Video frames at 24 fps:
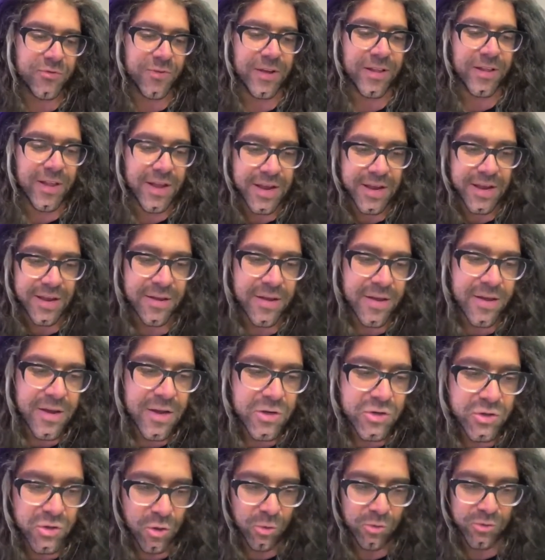feel like
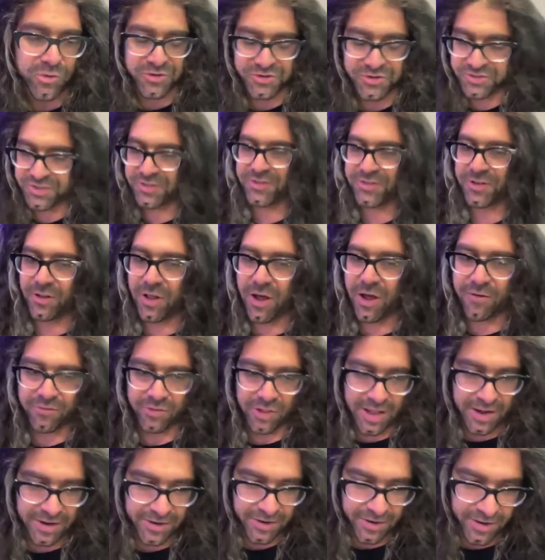Shoulders is a love
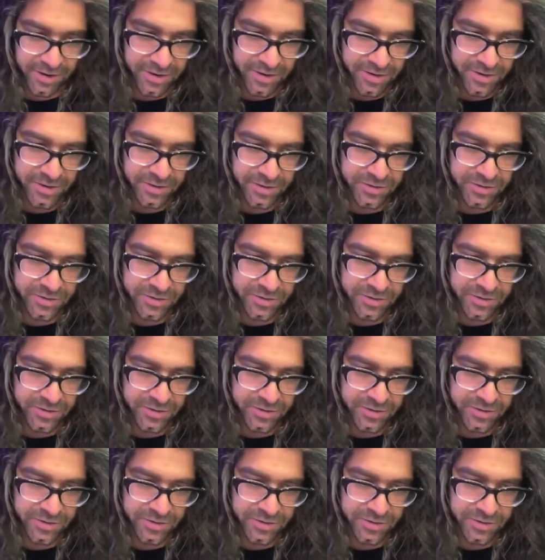letter